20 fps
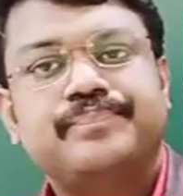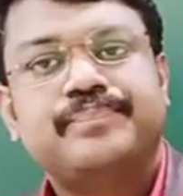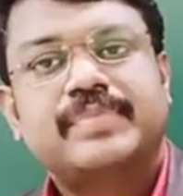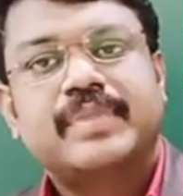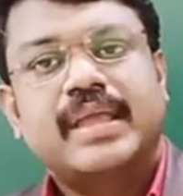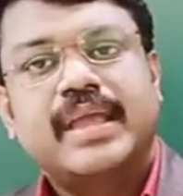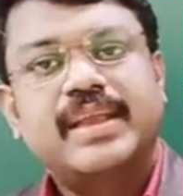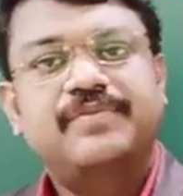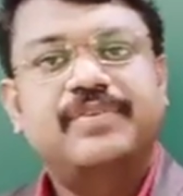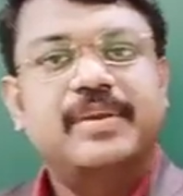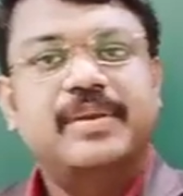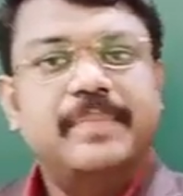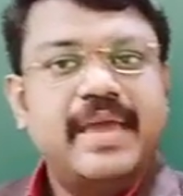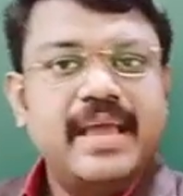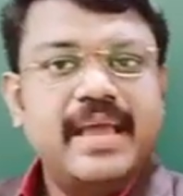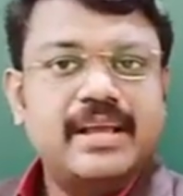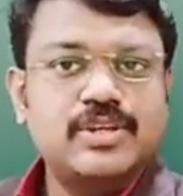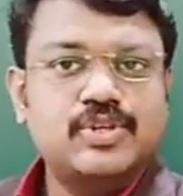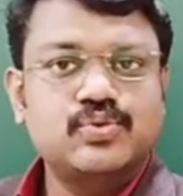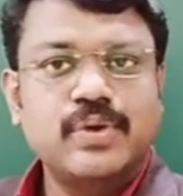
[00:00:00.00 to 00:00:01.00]
it will
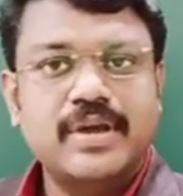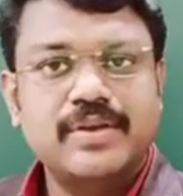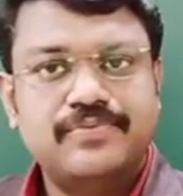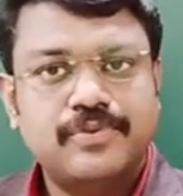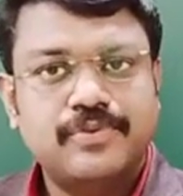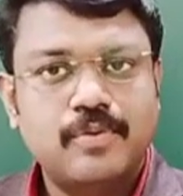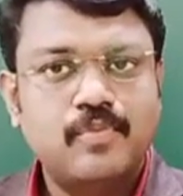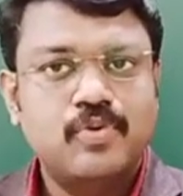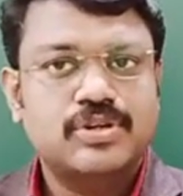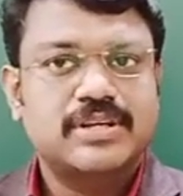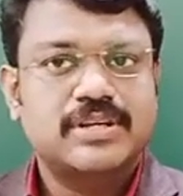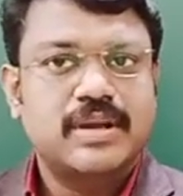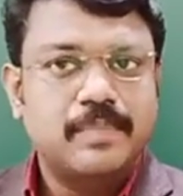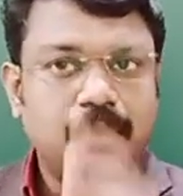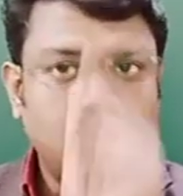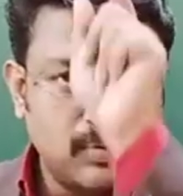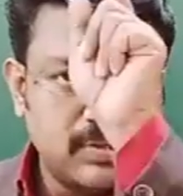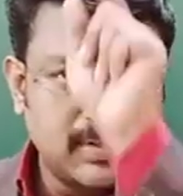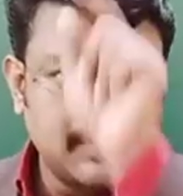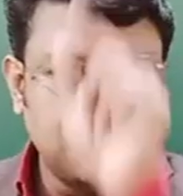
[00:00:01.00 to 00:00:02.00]
make to and fro motion
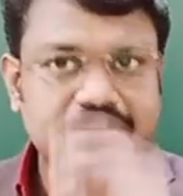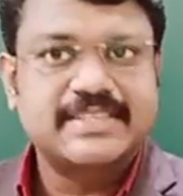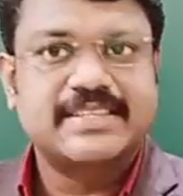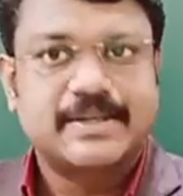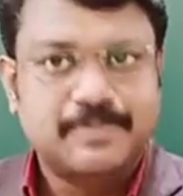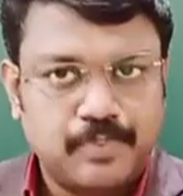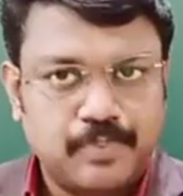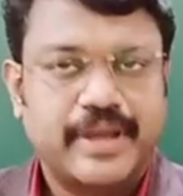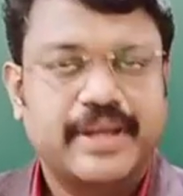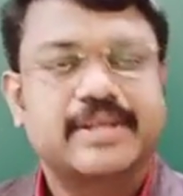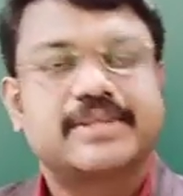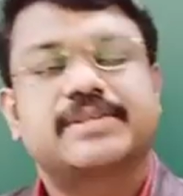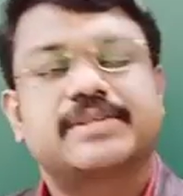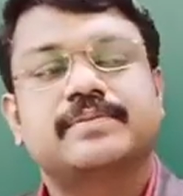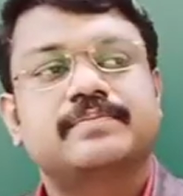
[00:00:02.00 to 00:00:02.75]
about the fixed point.